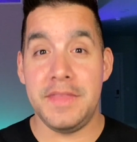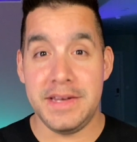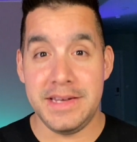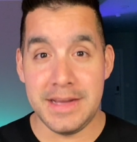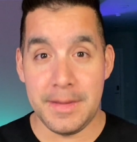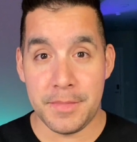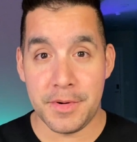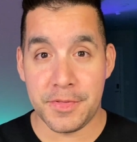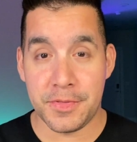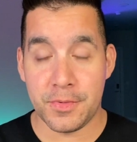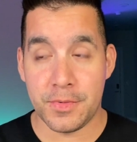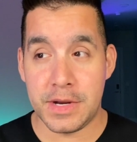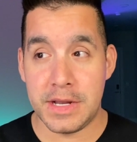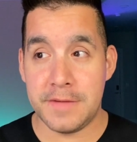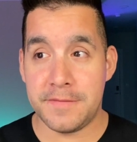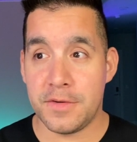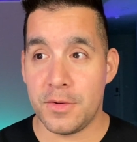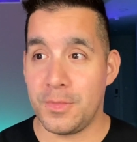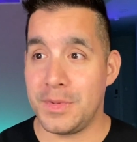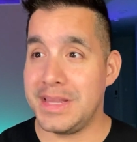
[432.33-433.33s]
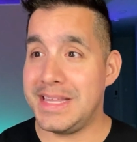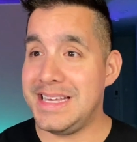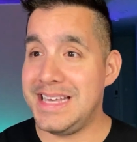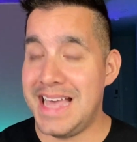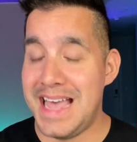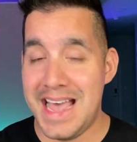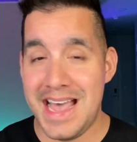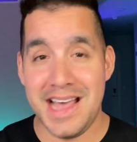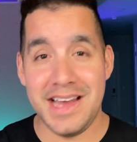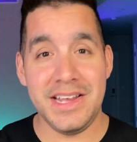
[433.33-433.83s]
then number three, for
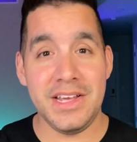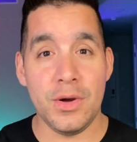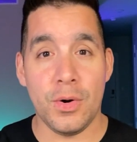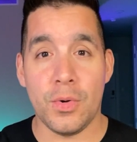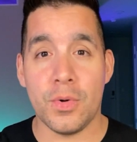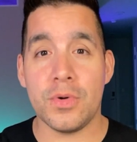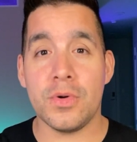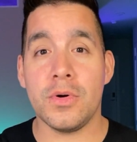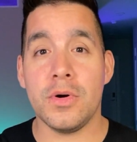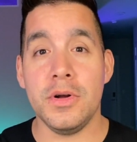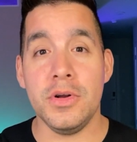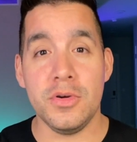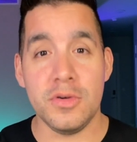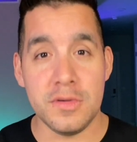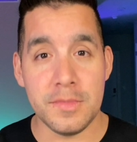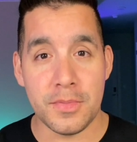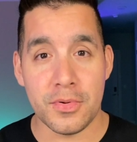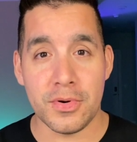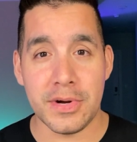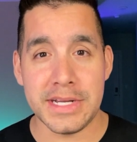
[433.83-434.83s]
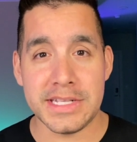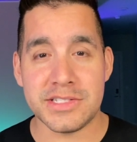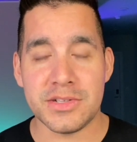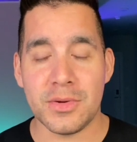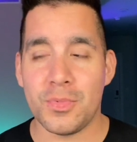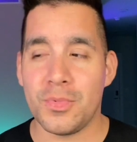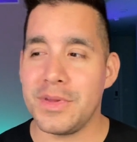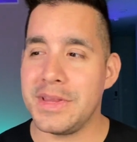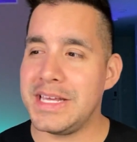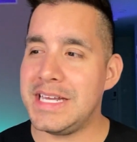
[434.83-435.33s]
really any order on Uber Eats,
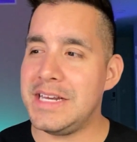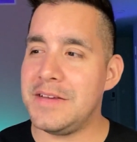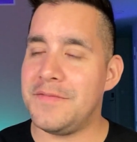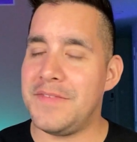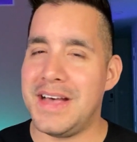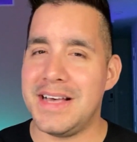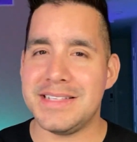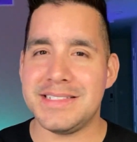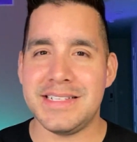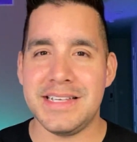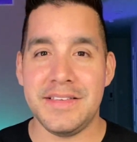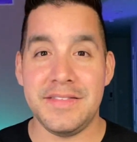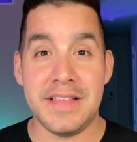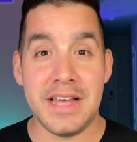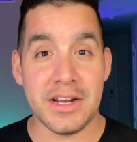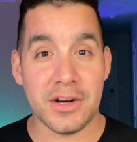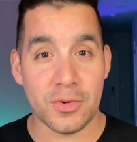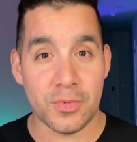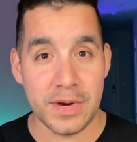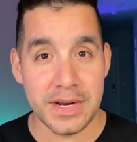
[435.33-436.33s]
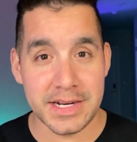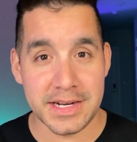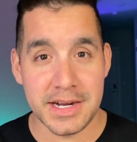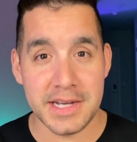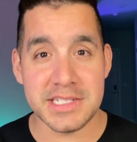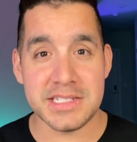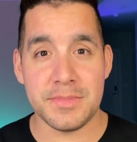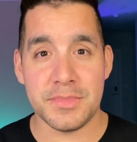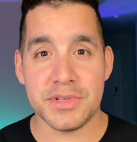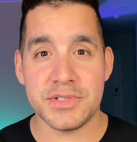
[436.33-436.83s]
really invest in that great
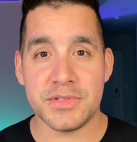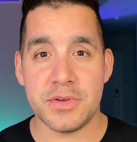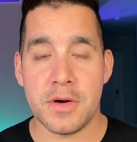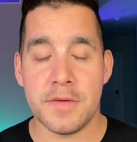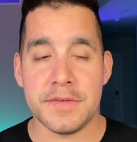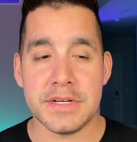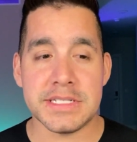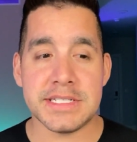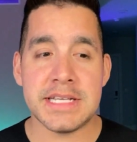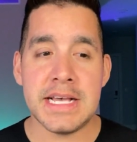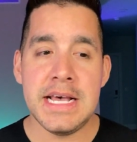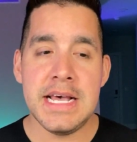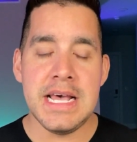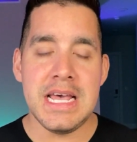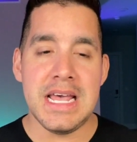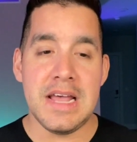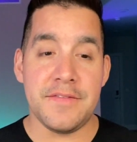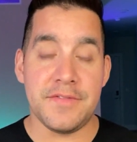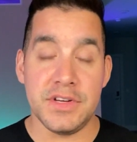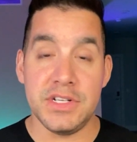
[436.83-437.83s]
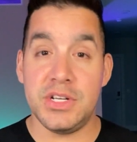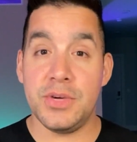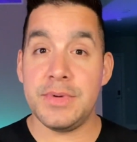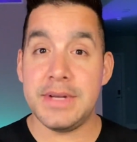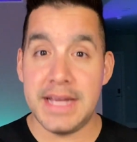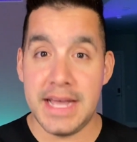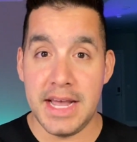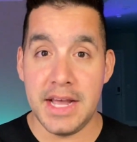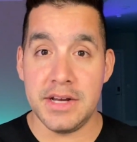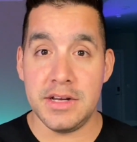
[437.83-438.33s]
customer service. If you're
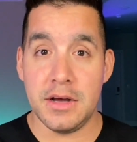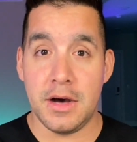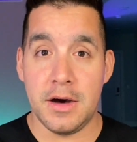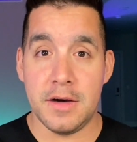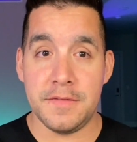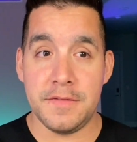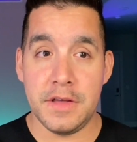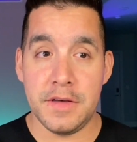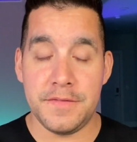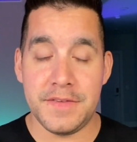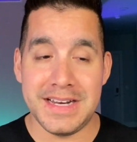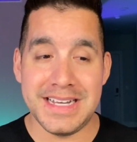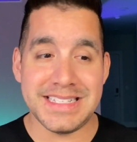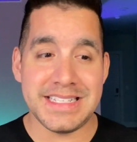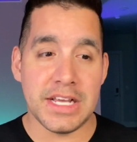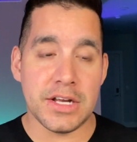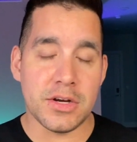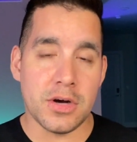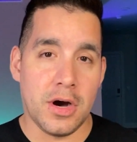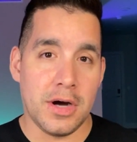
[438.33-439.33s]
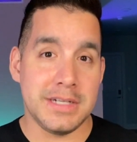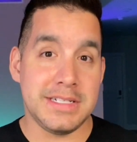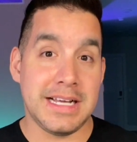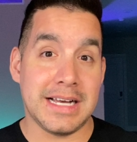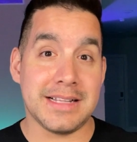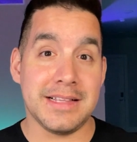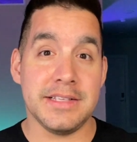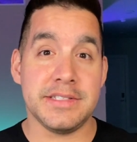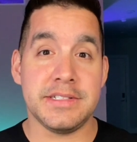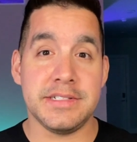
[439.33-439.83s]
doing a handoff, if it is a
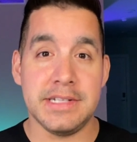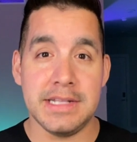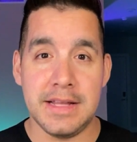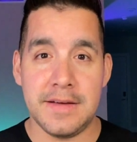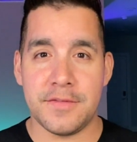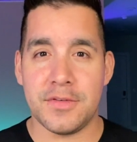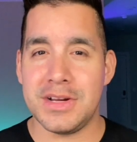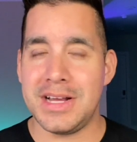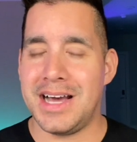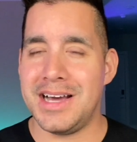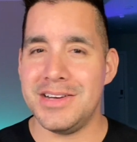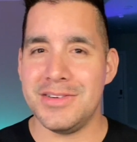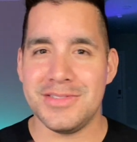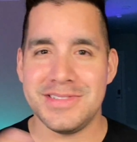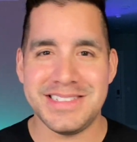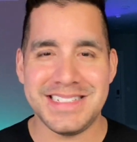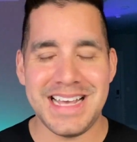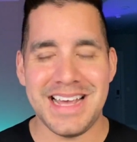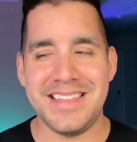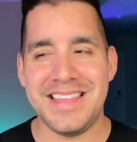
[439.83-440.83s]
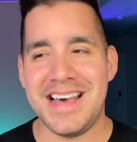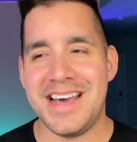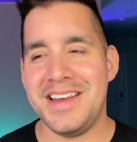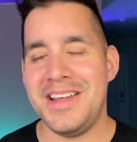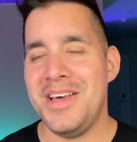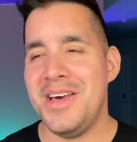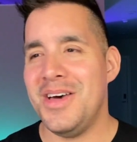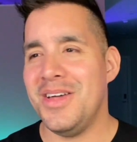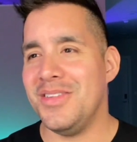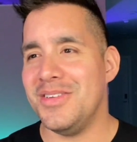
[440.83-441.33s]
contactless delivery, I understand
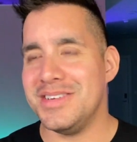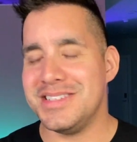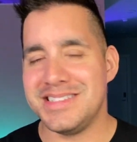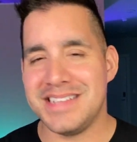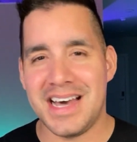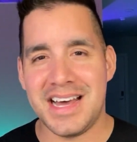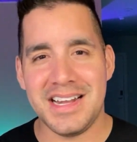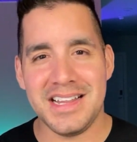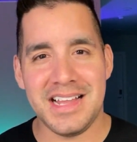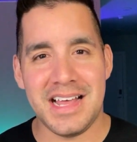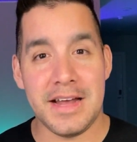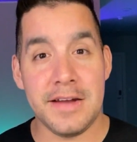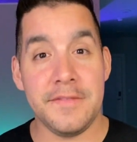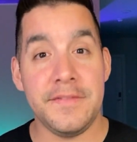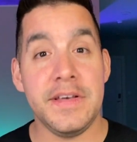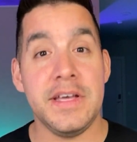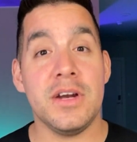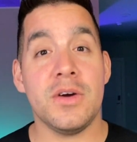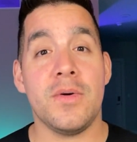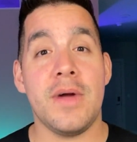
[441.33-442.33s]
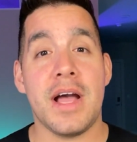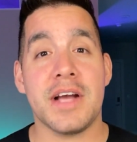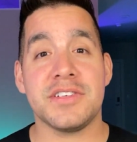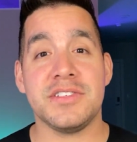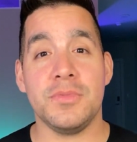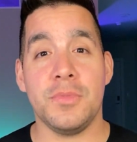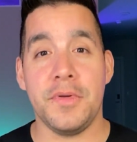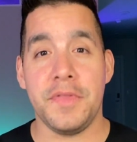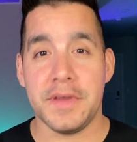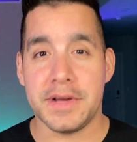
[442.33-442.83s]
that. There's not a lot of
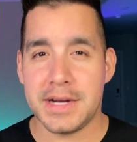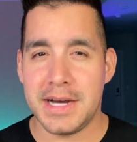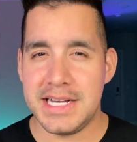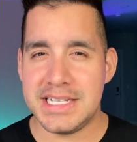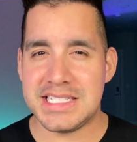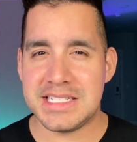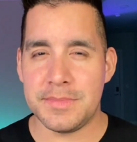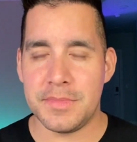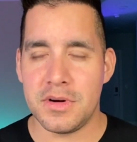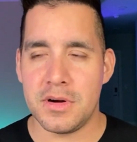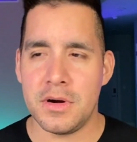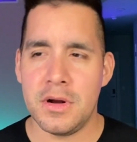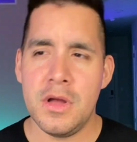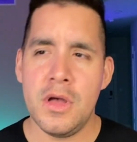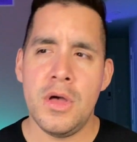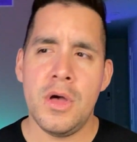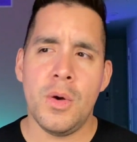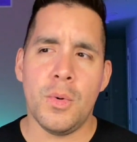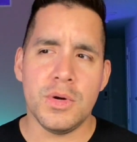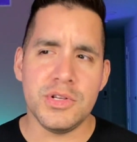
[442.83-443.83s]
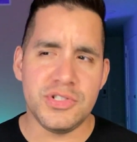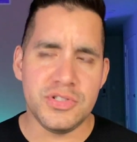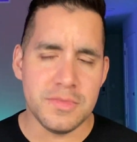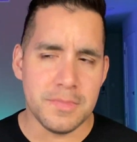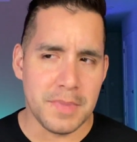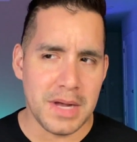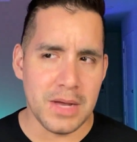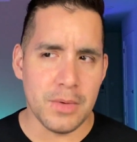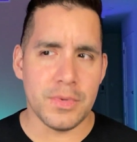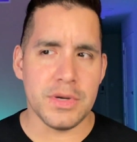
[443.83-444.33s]
interaction with the customer. What you
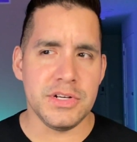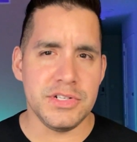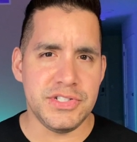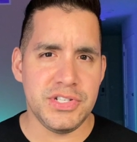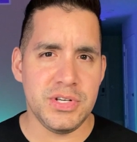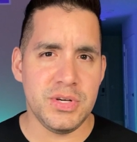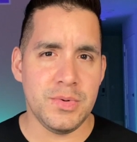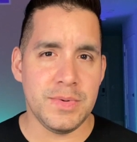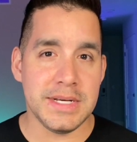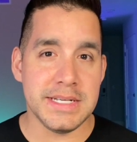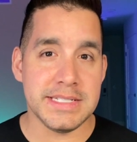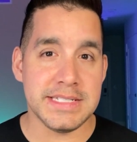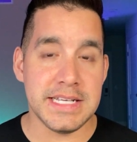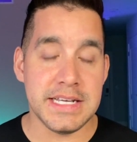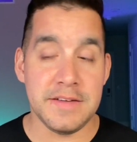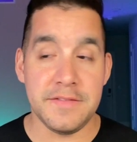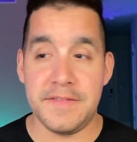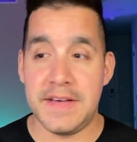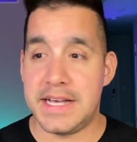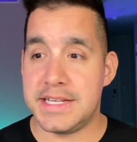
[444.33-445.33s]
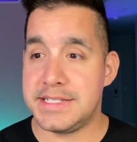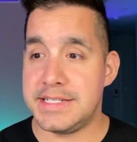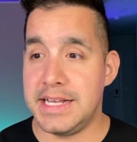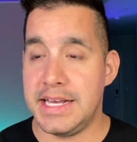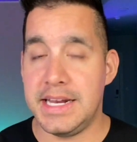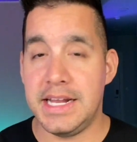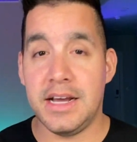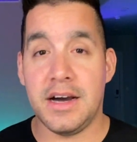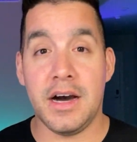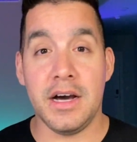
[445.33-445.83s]
might want to do is invest
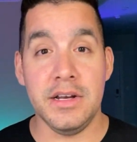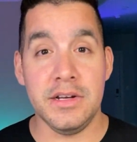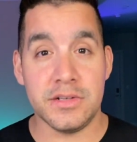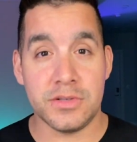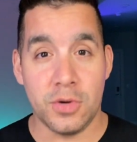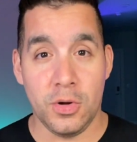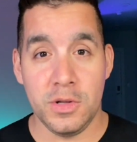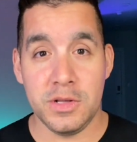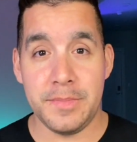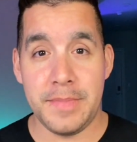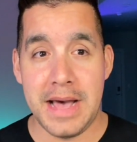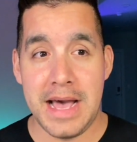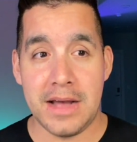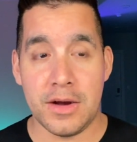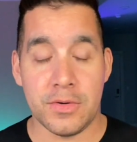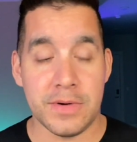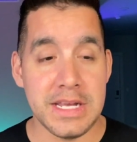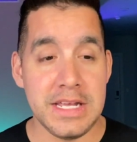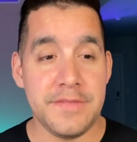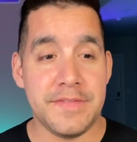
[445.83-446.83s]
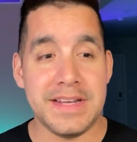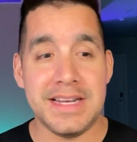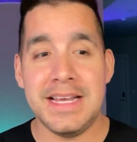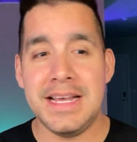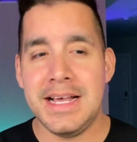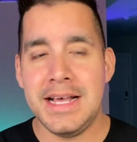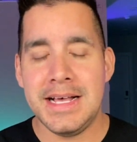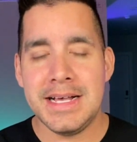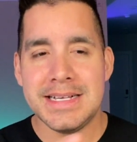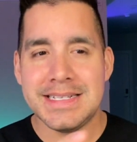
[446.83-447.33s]
in a hot and cold bag or even
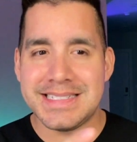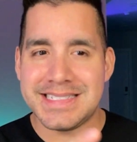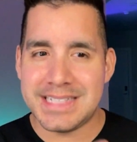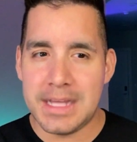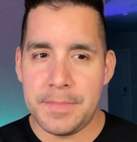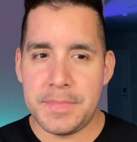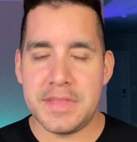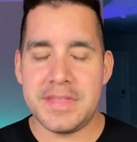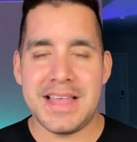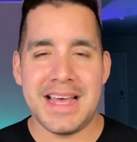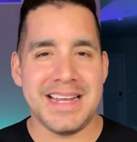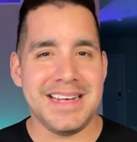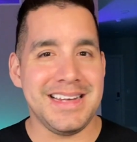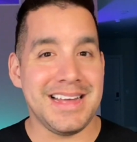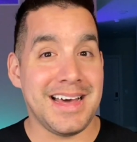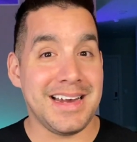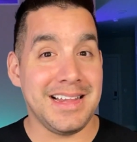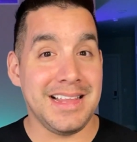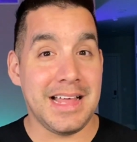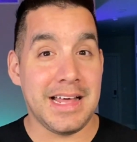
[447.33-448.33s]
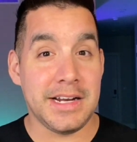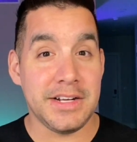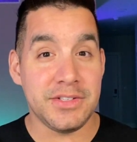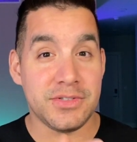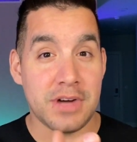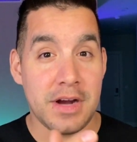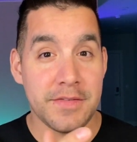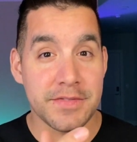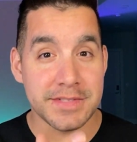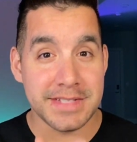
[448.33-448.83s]
Something that not a lot of
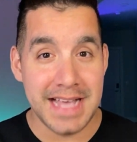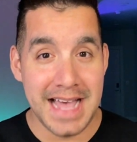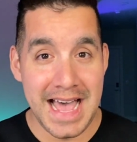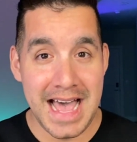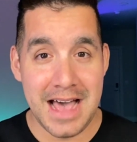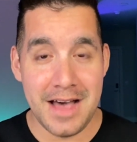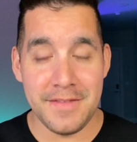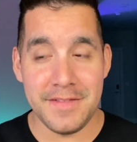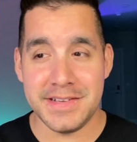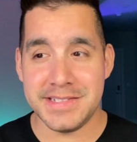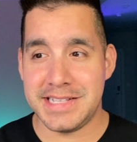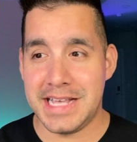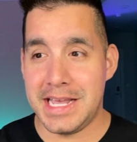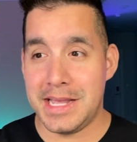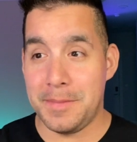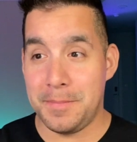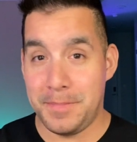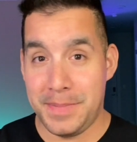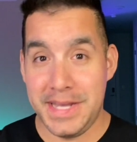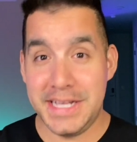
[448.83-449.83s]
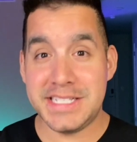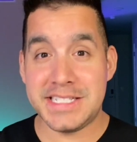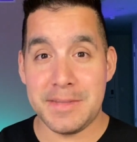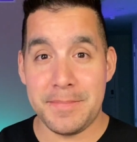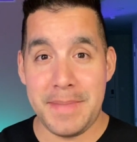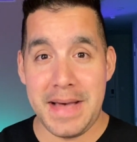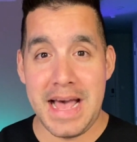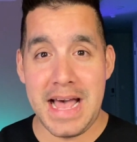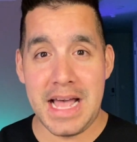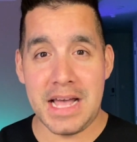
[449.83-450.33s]
drivers have is a pizza
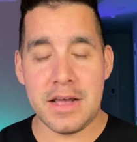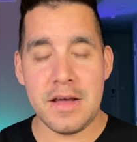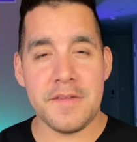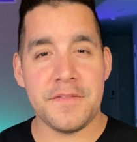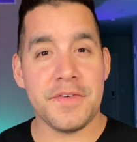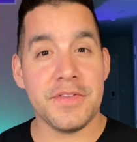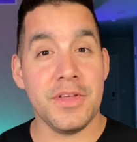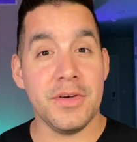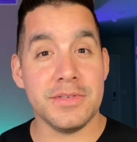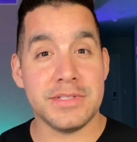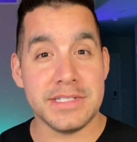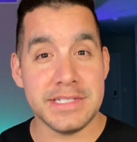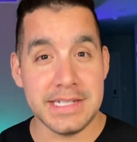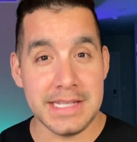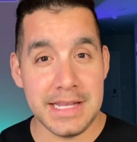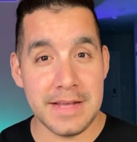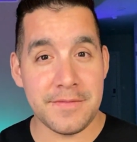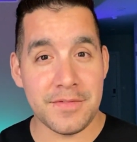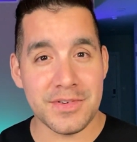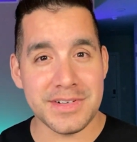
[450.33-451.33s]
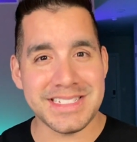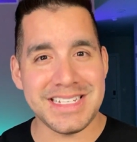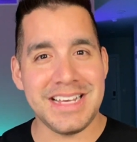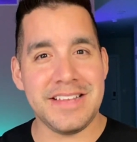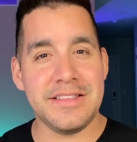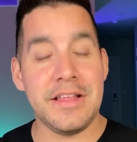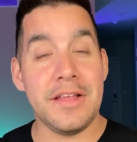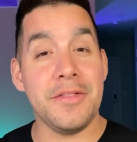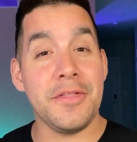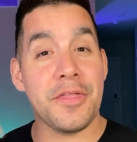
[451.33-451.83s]
bag for those deliveries.
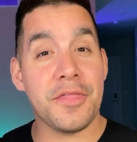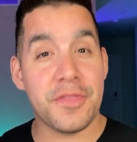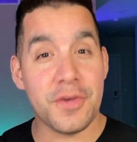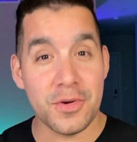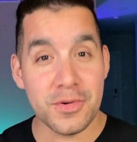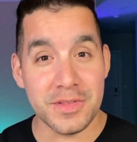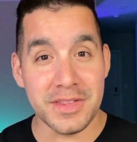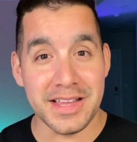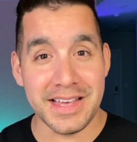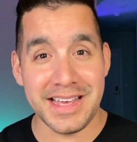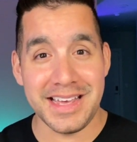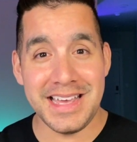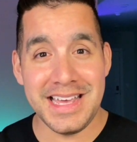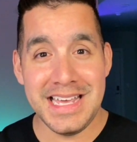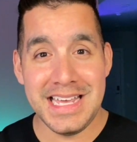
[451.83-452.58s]
And then, thirdly,